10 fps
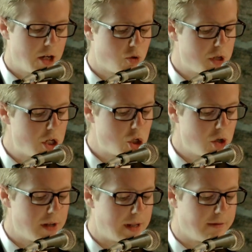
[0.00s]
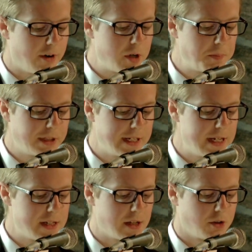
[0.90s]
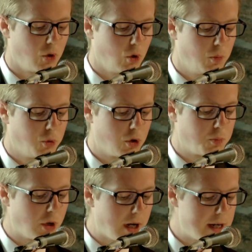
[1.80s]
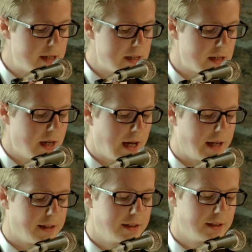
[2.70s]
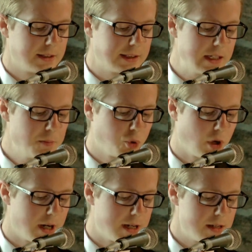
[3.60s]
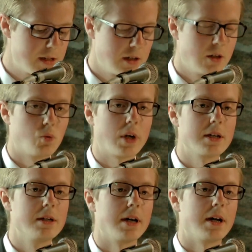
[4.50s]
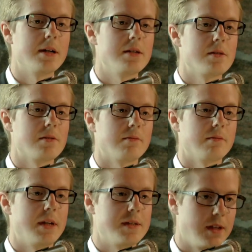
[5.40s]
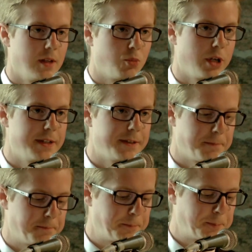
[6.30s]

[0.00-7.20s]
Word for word: A tradition that I'm very pleased that the Holberg Prize and the Nils Klim Prize recognize, and celebrate.